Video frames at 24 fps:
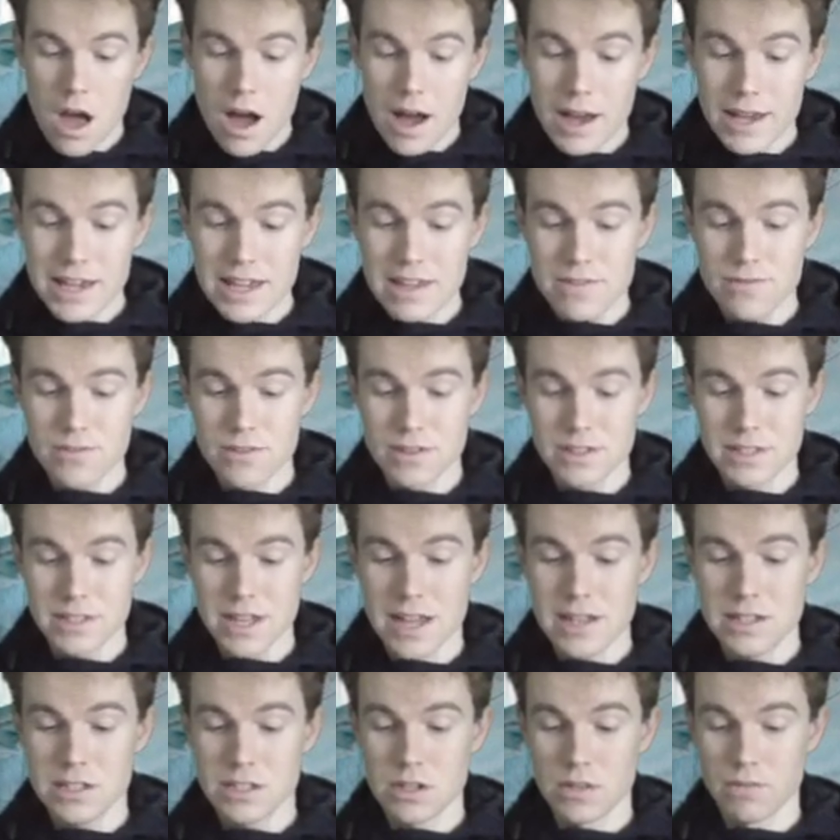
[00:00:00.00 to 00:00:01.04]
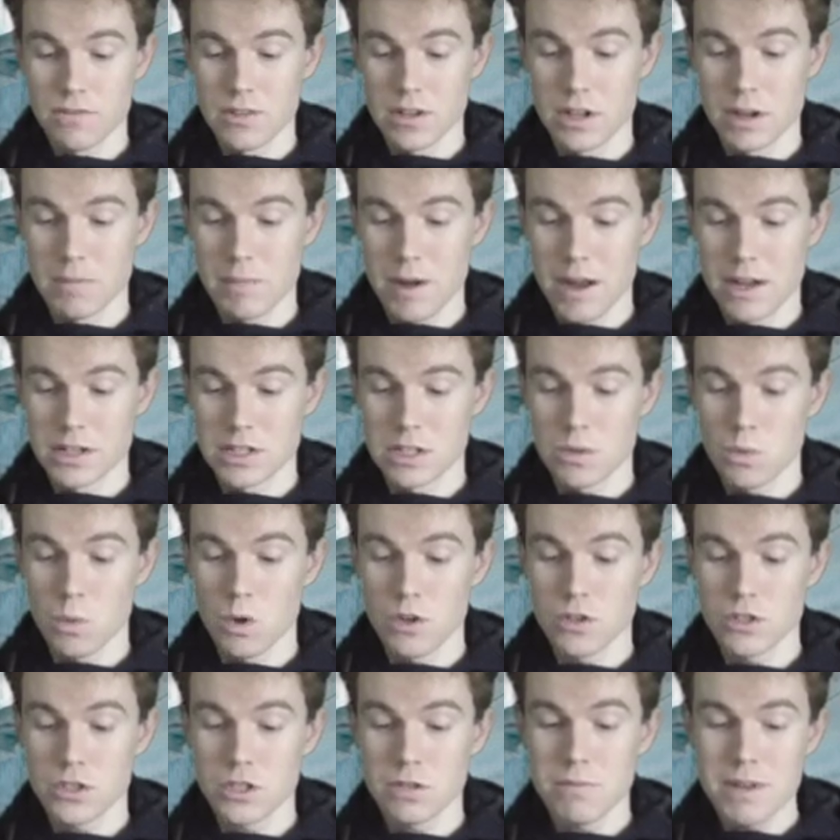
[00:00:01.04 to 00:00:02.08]
I even said something about it
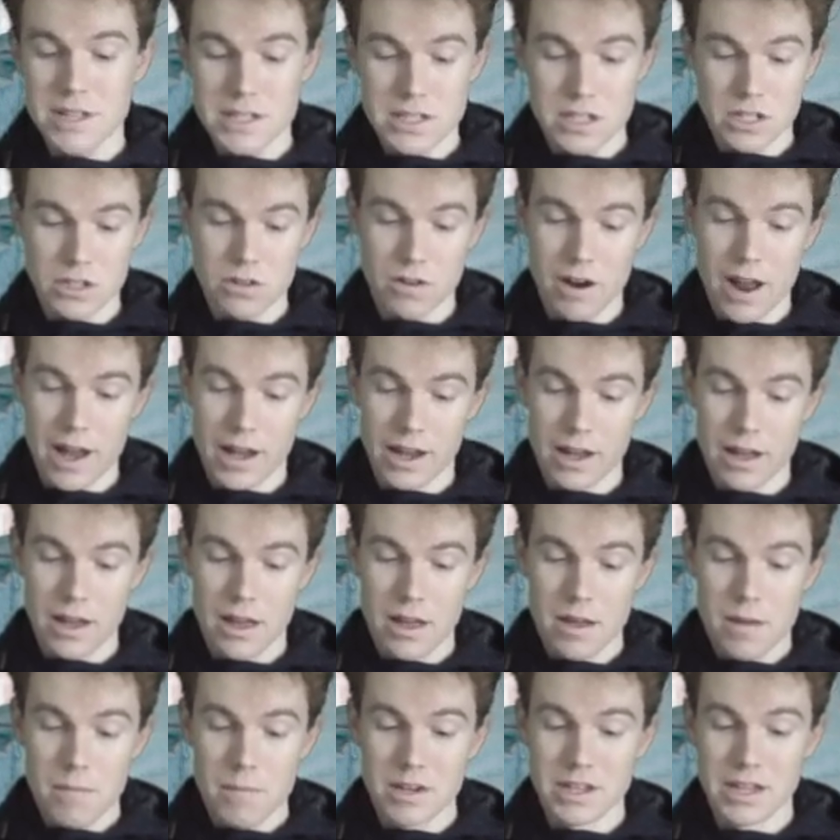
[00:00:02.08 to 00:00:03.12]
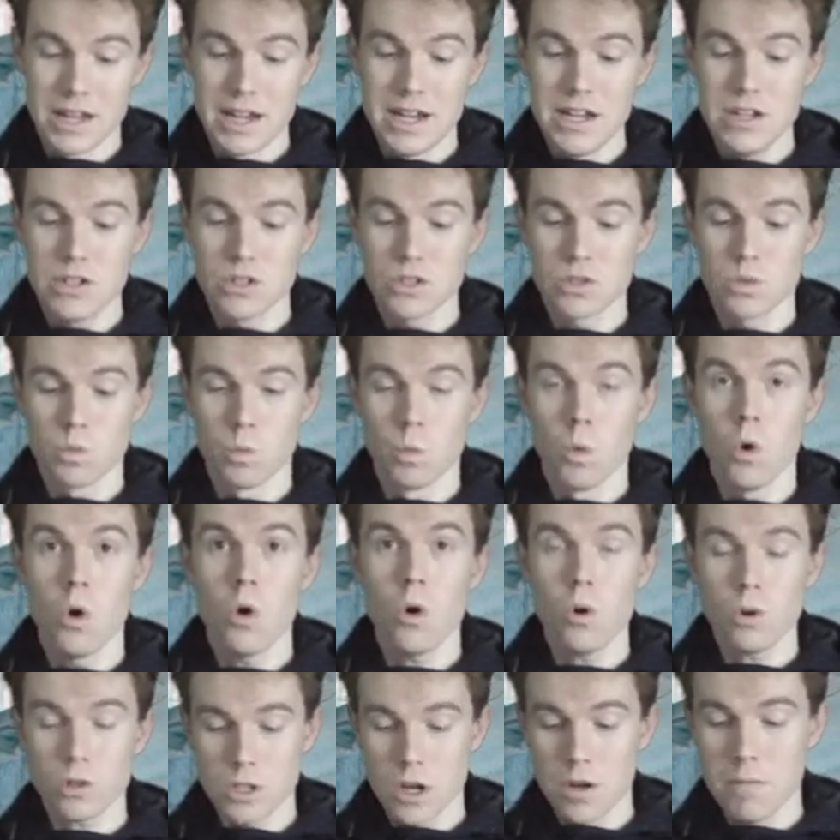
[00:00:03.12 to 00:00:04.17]
once to Mr. Gregg, but he just
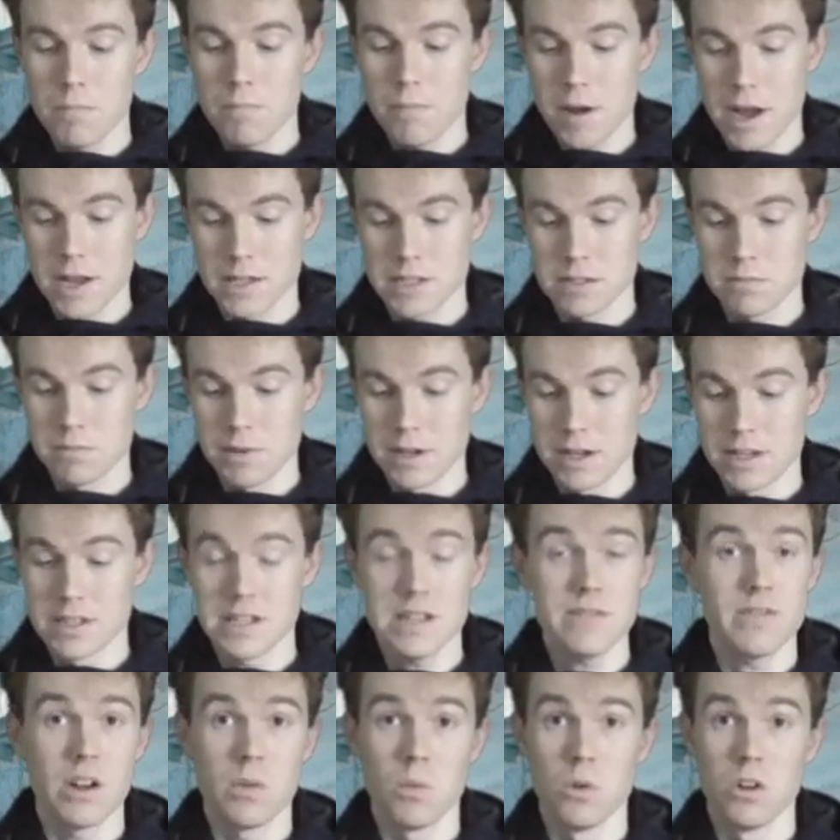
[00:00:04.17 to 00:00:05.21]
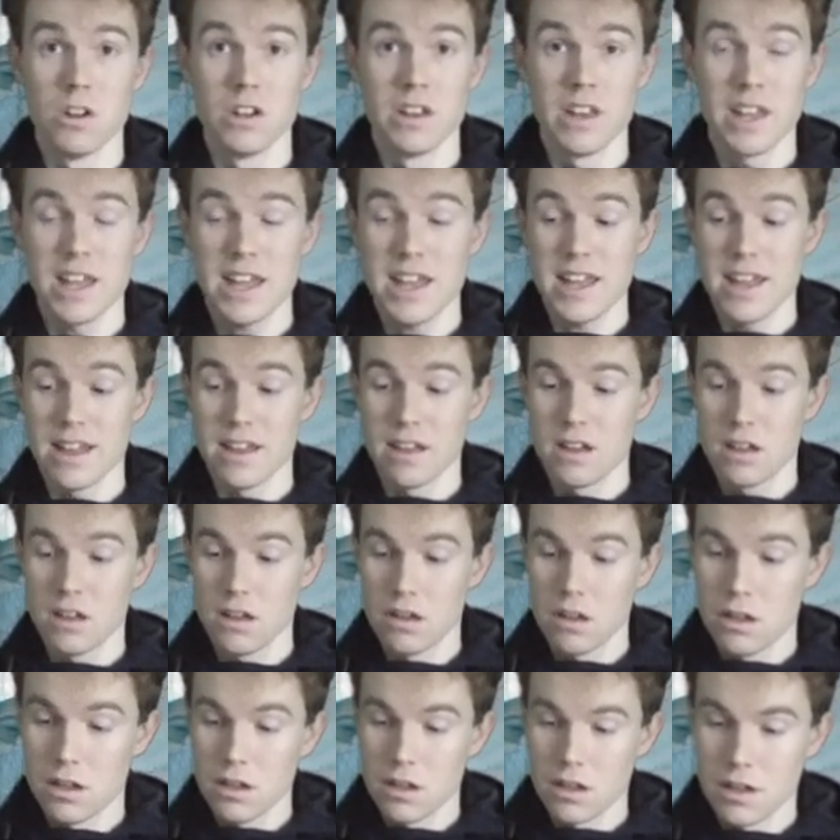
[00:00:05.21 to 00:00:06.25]
walked on past me as if I weren't there.
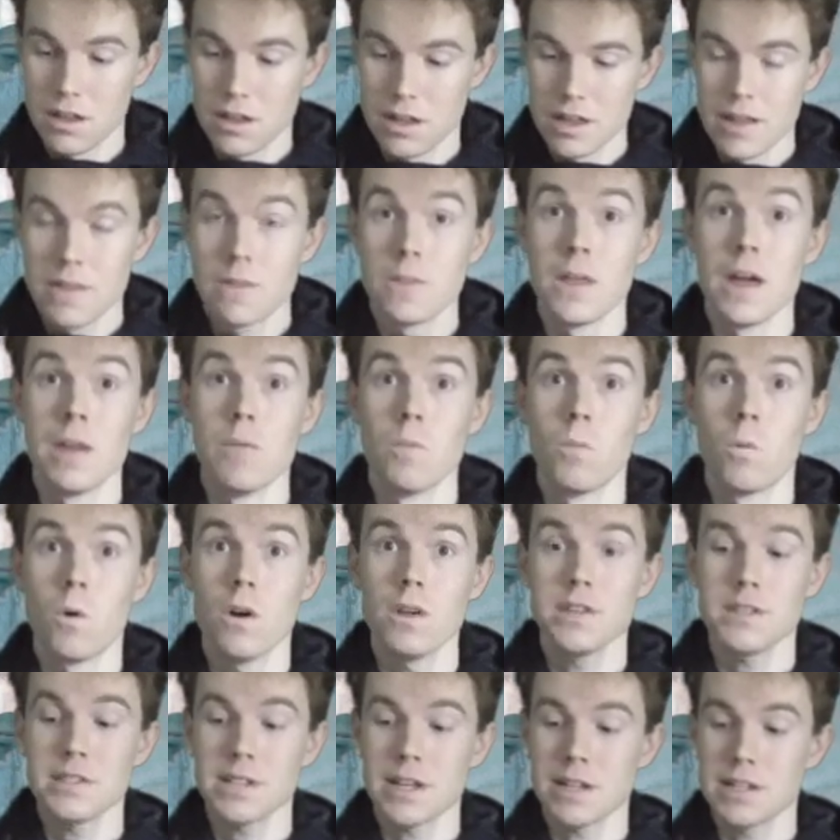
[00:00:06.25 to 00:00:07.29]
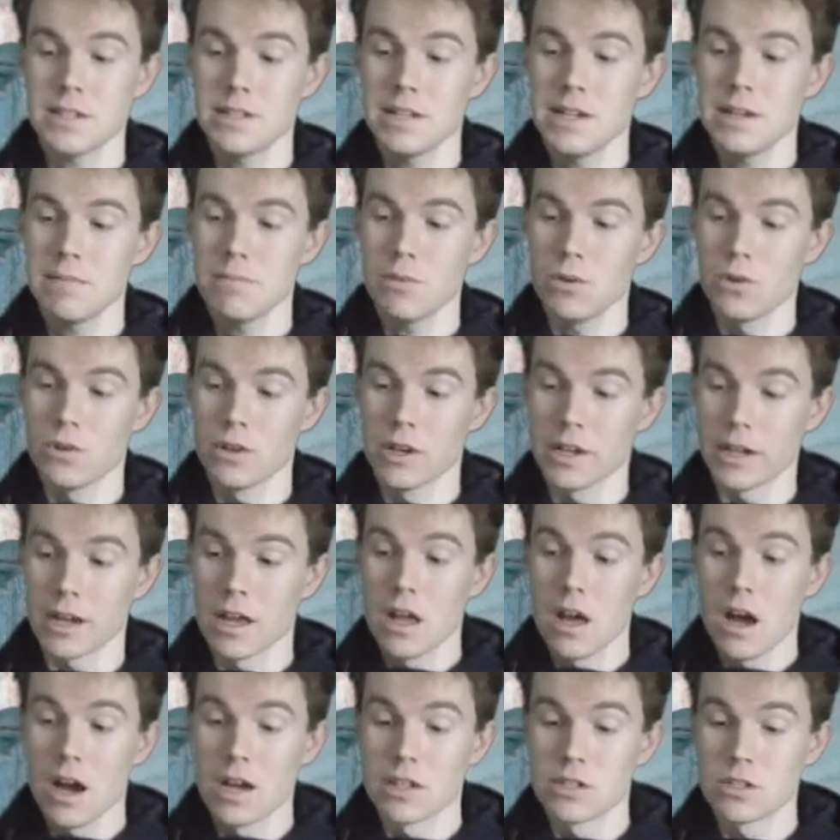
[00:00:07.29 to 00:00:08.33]
Then one Saturday morning,
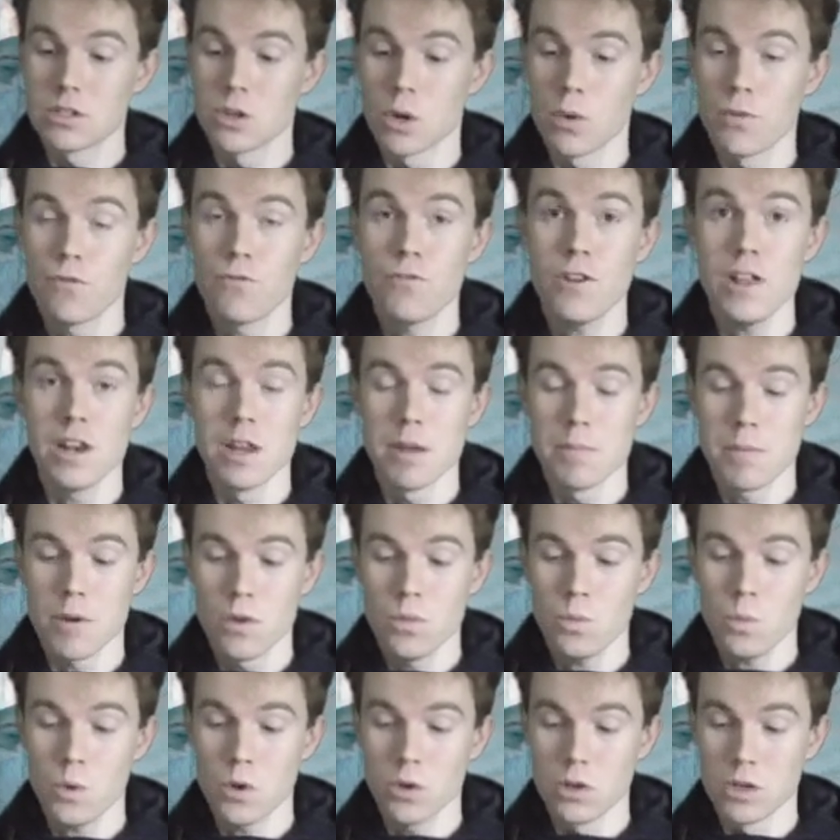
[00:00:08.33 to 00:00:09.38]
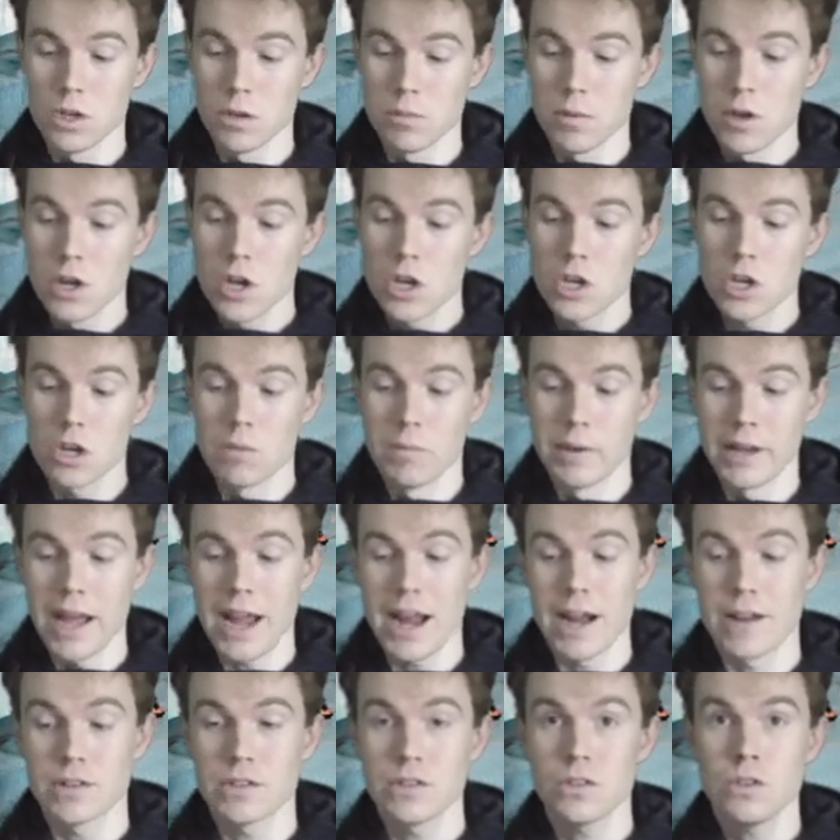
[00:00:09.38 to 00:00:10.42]
I saw Philip and William coming
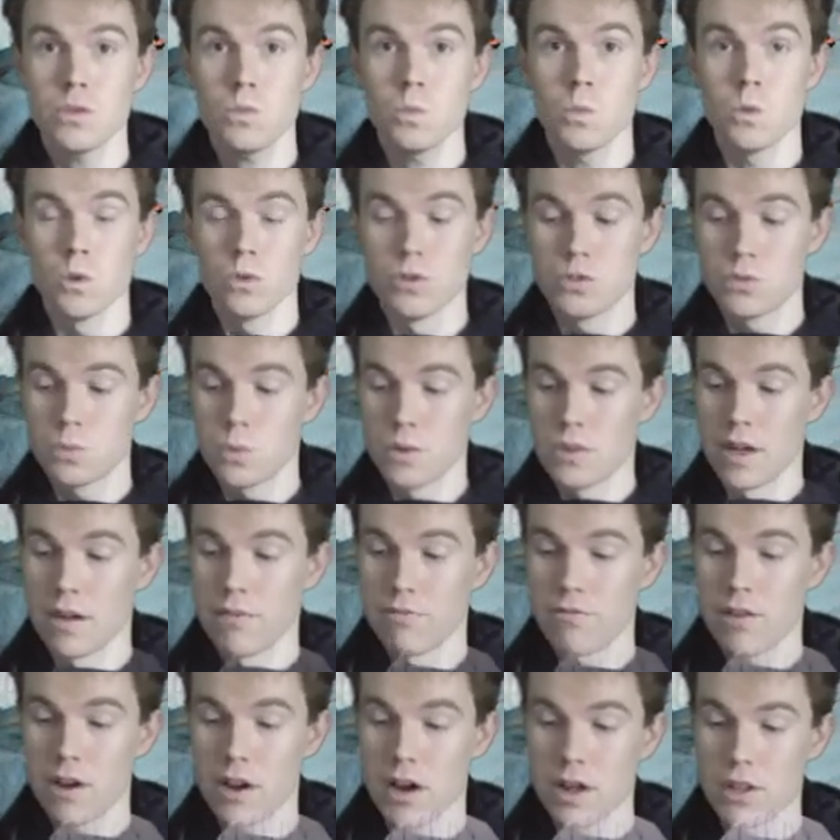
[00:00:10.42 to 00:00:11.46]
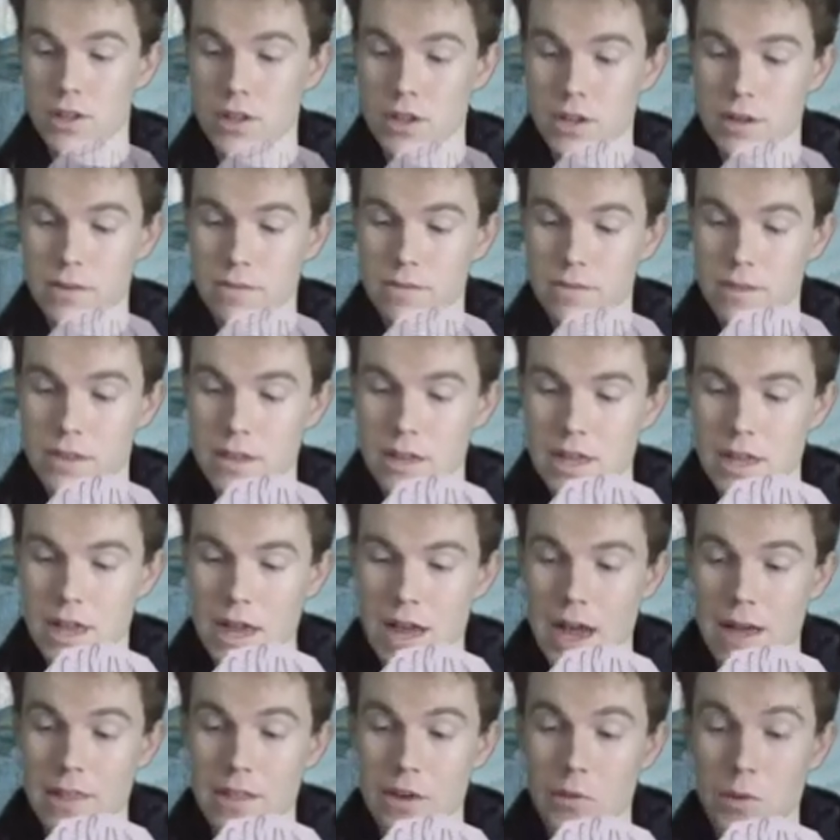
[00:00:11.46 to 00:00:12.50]
out of the woods with their father,
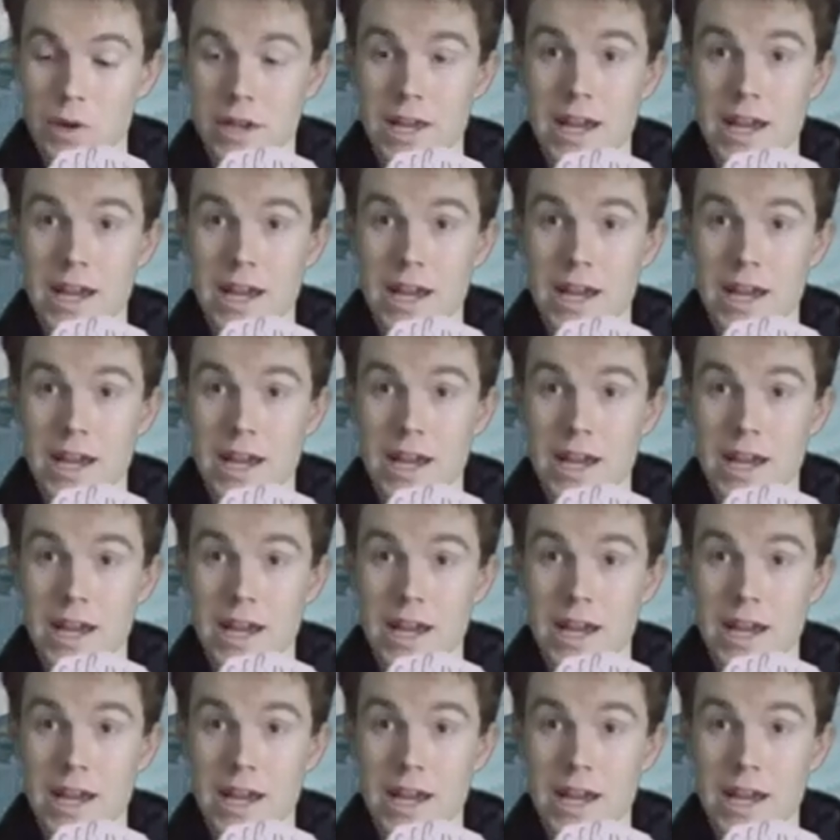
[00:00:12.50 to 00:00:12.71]
and they were